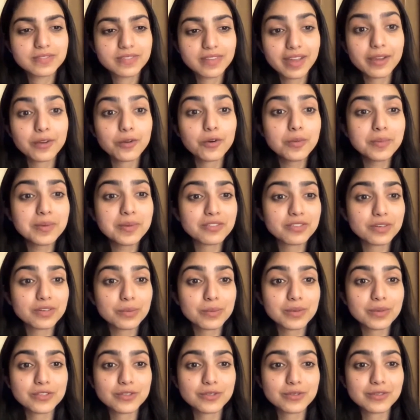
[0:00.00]
I hope
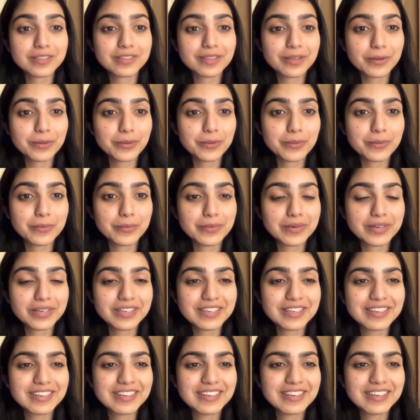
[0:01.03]
everyone's doing their
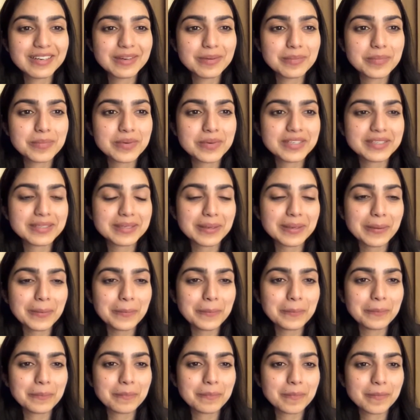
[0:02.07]
homework. But yeah.
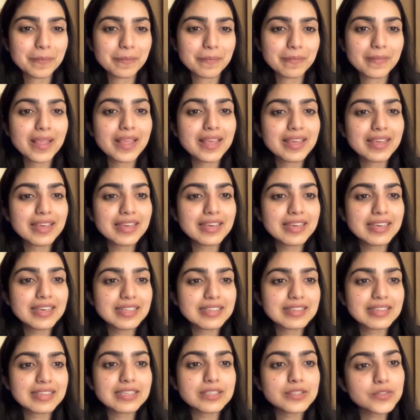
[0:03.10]

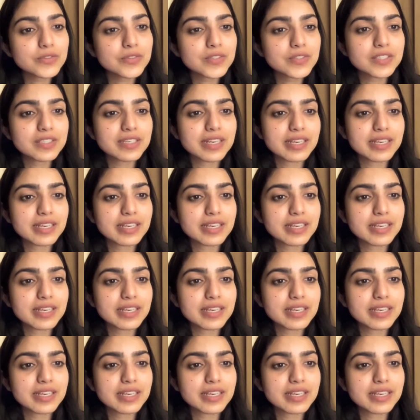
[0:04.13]
Hey, thank you for the